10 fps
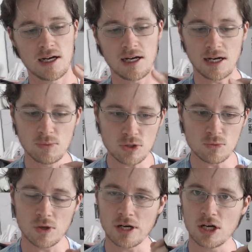I
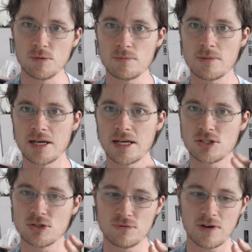wouldn't want to open my hand
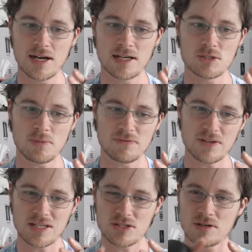too far because my
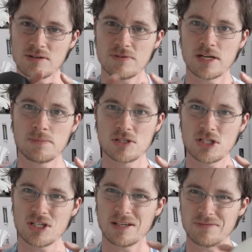fingers are in a funny
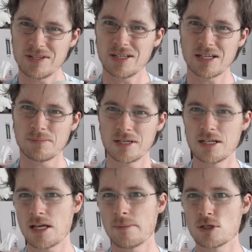position. I'd feel like I'm going to
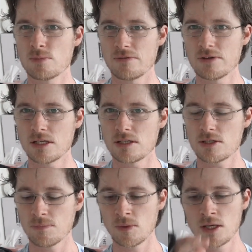damage my fingers.